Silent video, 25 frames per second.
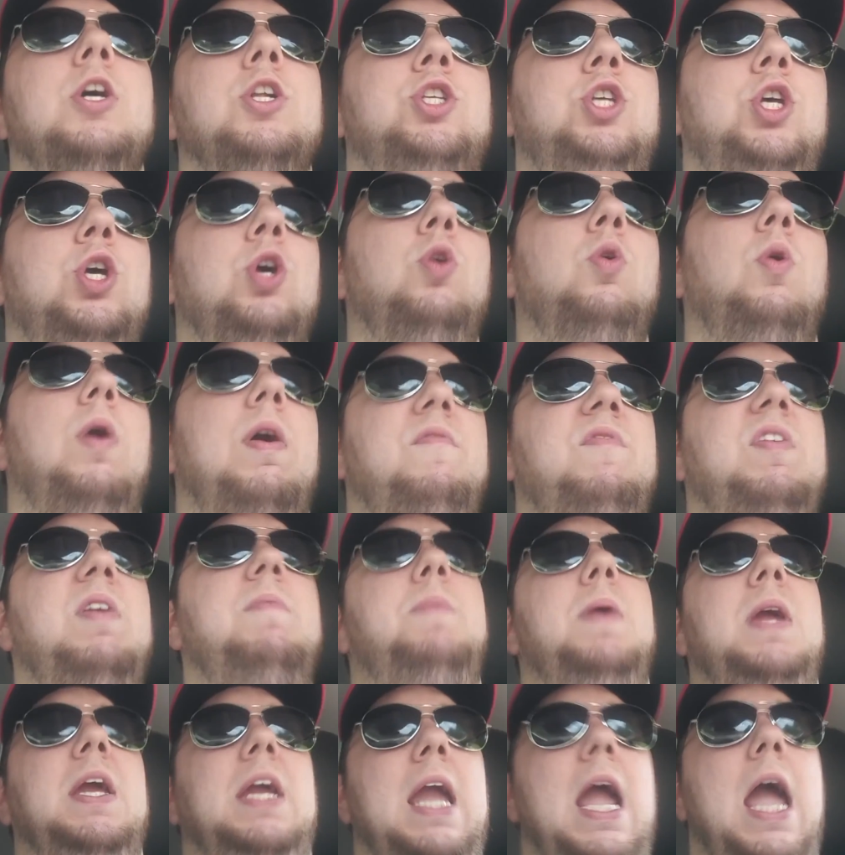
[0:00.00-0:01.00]
2
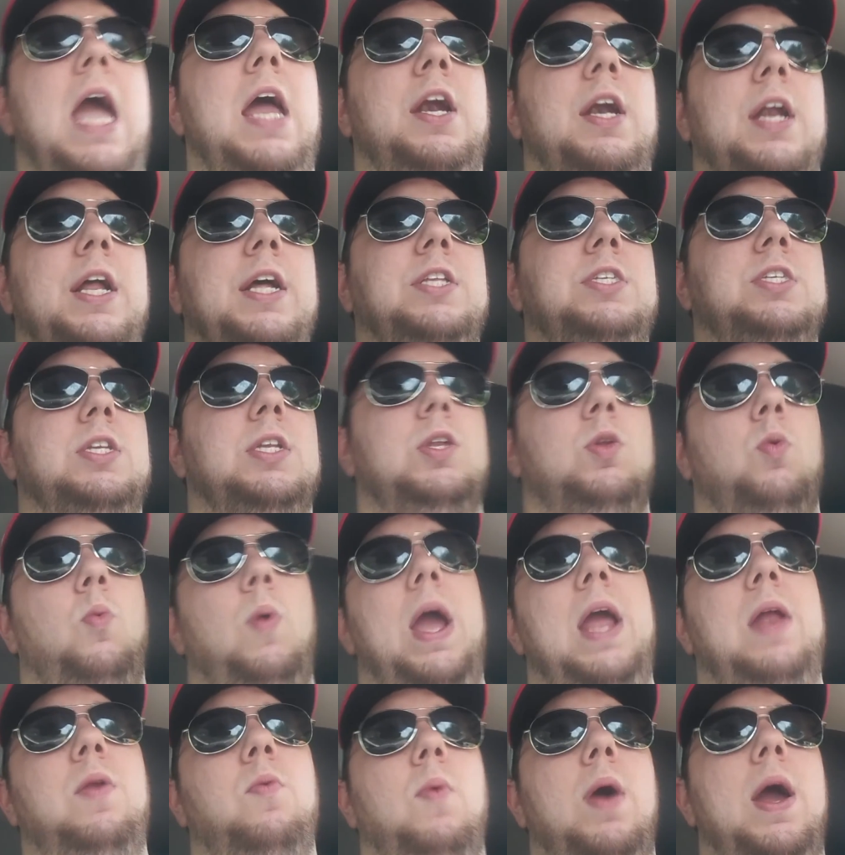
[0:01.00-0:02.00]
MVP candidates in
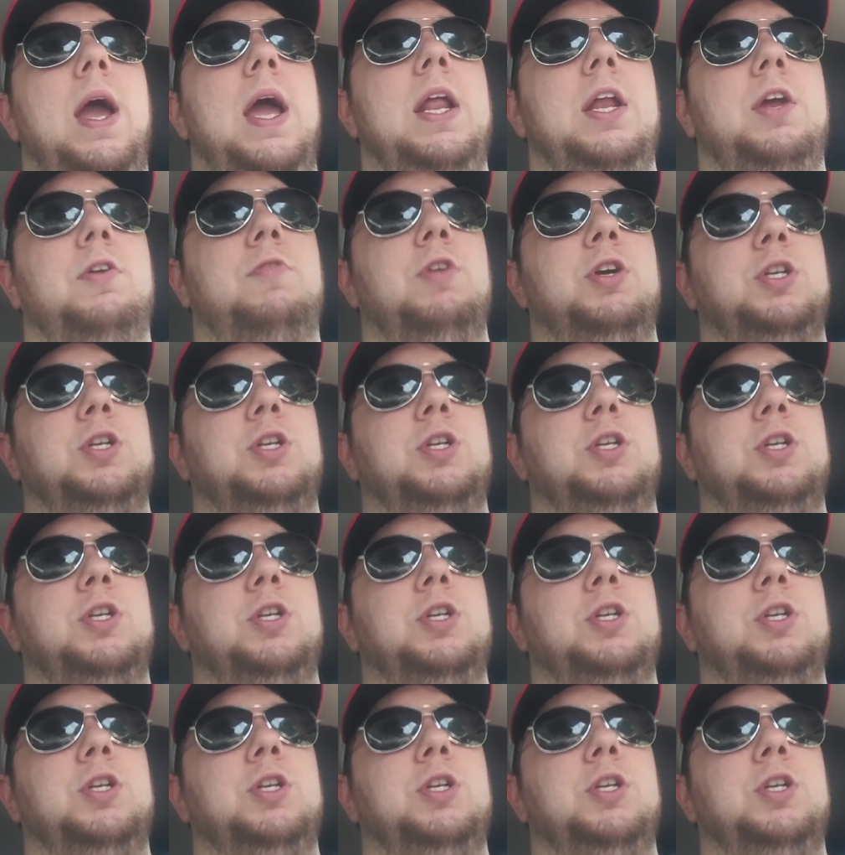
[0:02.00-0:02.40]
Dwayne Wade and